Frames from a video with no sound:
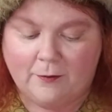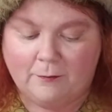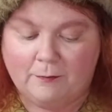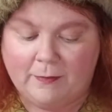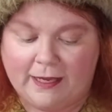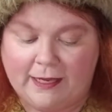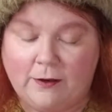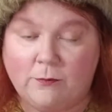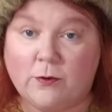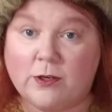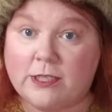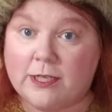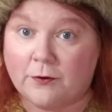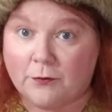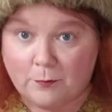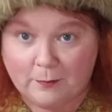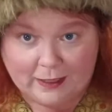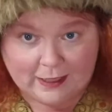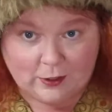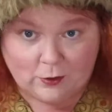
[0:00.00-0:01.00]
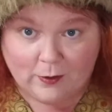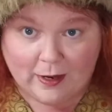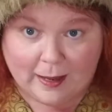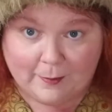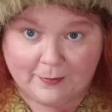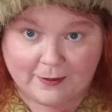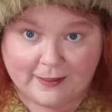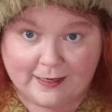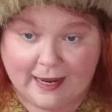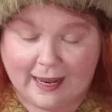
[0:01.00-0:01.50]
meat, whichever meat you
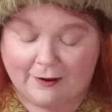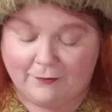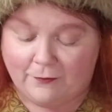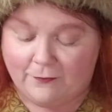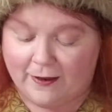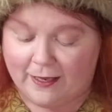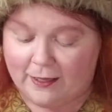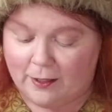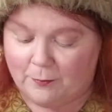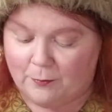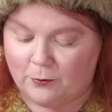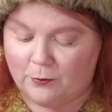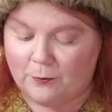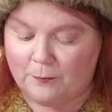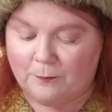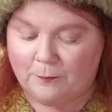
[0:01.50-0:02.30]
happen to have available.